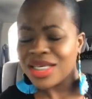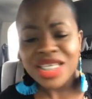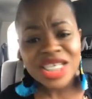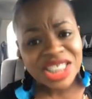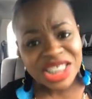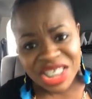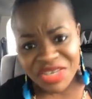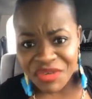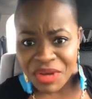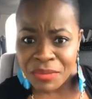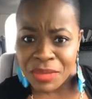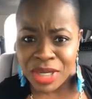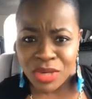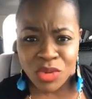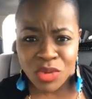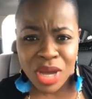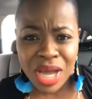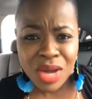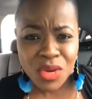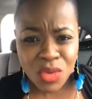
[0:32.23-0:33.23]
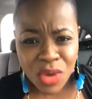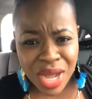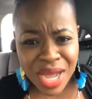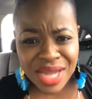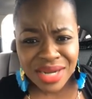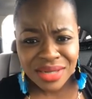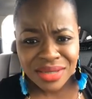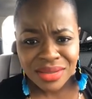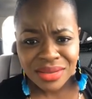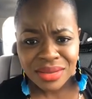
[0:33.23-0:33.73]
You see, if a man want go
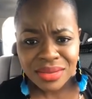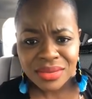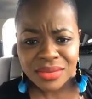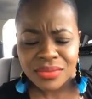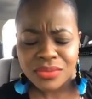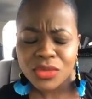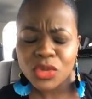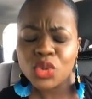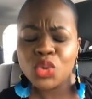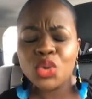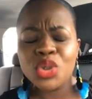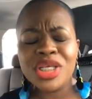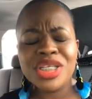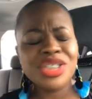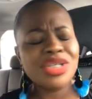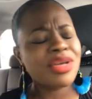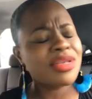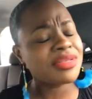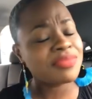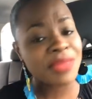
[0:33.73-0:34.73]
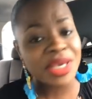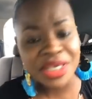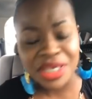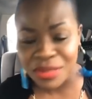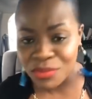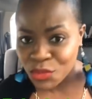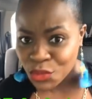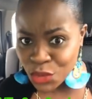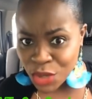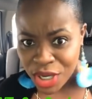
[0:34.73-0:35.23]
on, goody just make
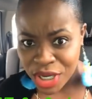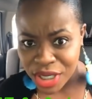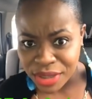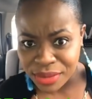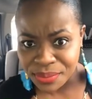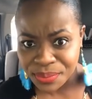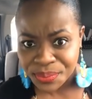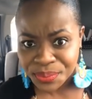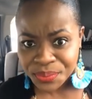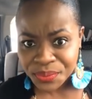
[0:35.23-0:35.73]
him go on.